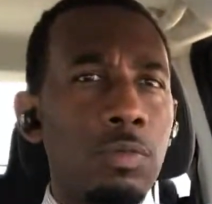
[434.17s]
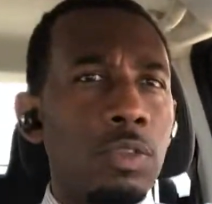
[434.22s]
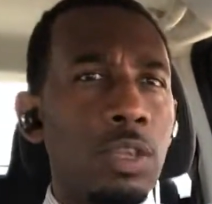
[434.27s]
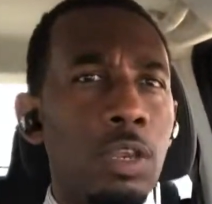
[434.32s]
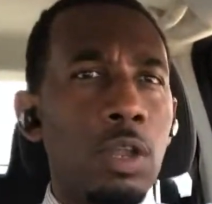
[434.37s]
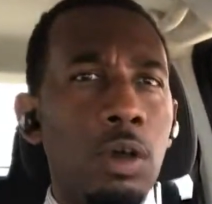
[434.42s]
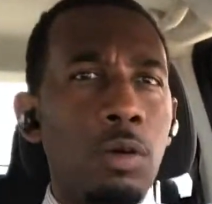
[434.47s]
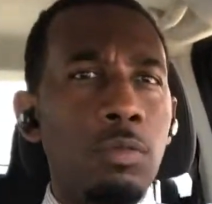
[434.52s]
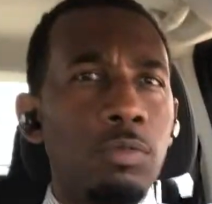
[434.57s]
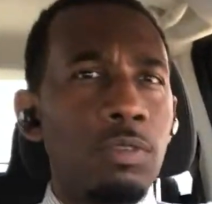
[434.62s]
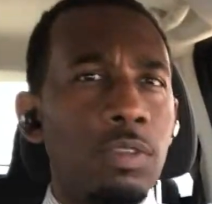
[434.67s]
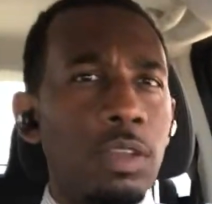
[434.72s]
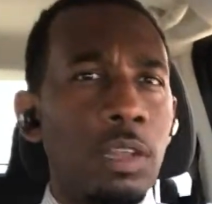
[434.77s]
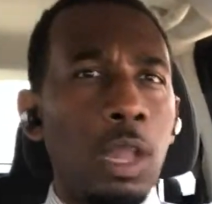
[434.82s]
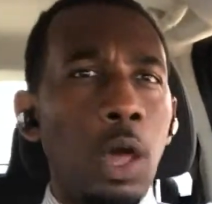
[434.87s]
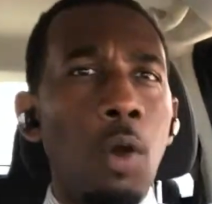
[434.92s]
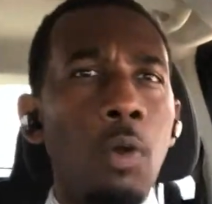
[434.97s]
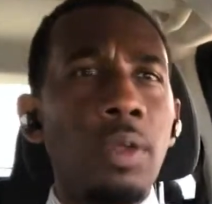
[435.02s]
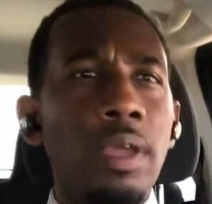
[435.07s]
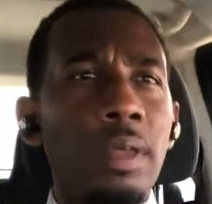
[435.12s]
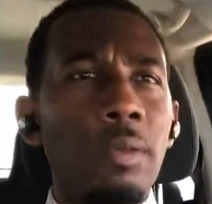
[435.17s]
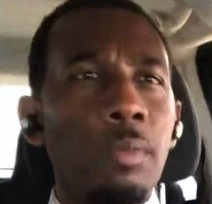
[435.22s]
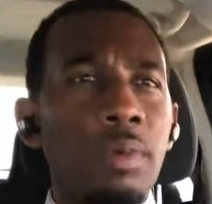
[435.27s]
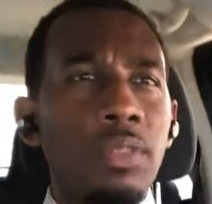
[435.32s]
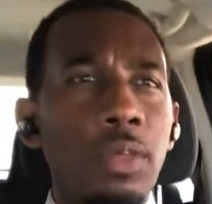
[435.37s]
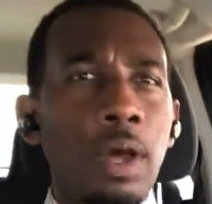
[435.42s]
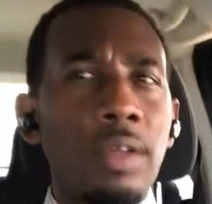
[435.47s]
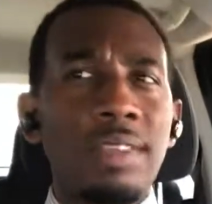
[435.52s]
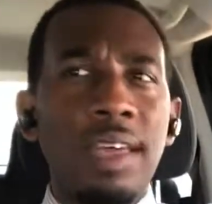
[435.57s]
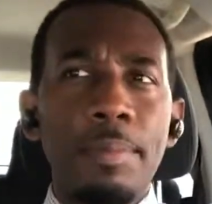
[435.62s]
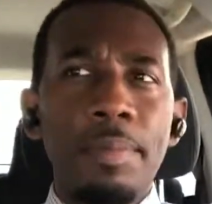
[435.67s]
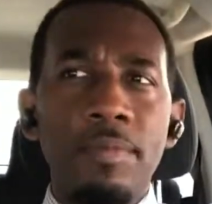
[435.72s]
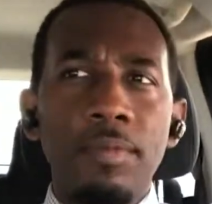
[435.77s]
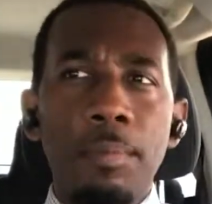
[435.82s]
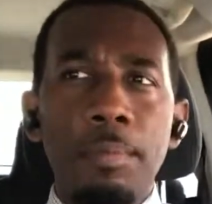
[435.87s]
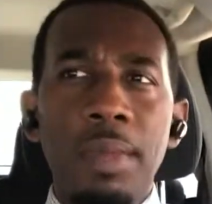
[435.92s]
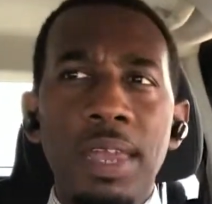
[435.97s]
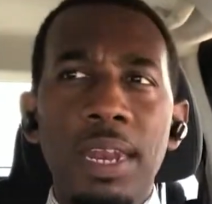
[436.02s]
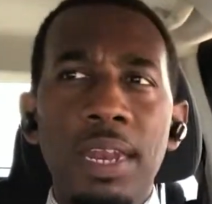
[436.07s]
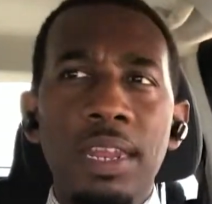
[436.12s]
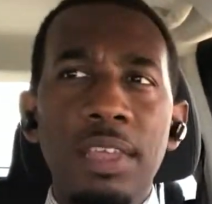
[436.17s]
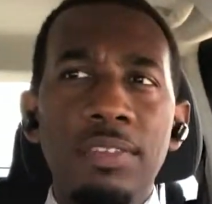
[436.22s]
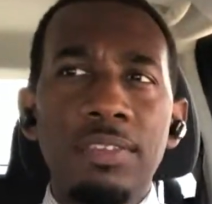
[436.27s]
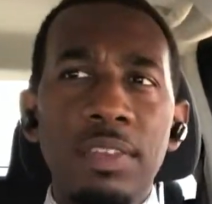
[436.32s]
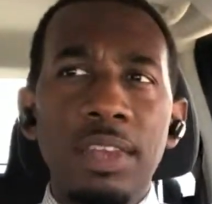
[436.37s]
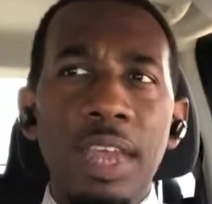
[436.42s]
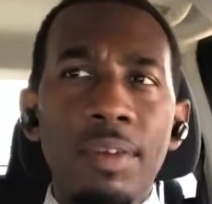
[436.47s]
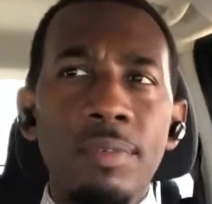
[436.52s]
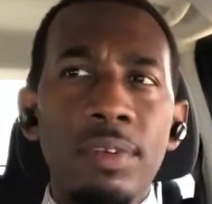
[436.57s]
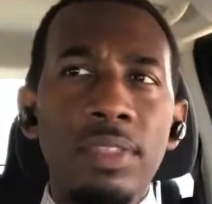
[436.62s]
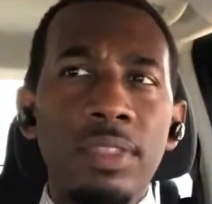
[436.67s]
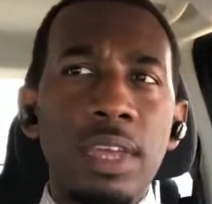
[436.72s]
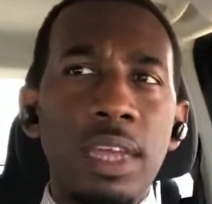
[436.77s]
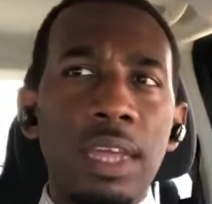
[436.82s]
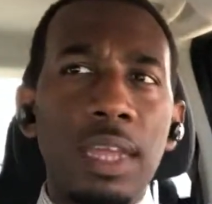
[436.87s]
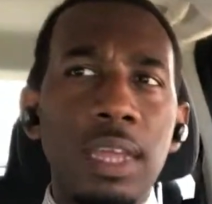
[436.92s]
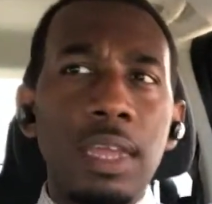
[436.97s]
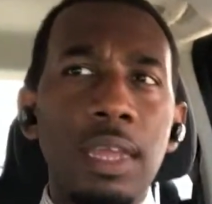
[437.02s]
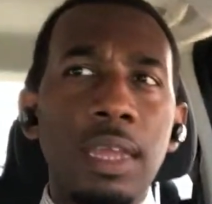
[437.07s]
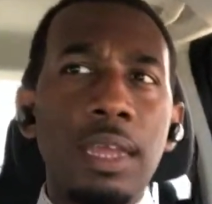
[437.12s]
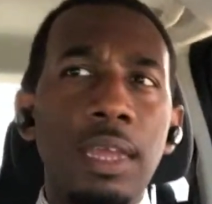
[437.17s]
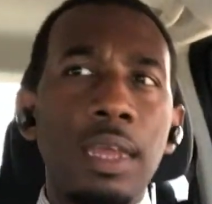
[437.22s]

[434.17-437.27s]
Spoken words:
you know, loaded with all type of amenities and everything,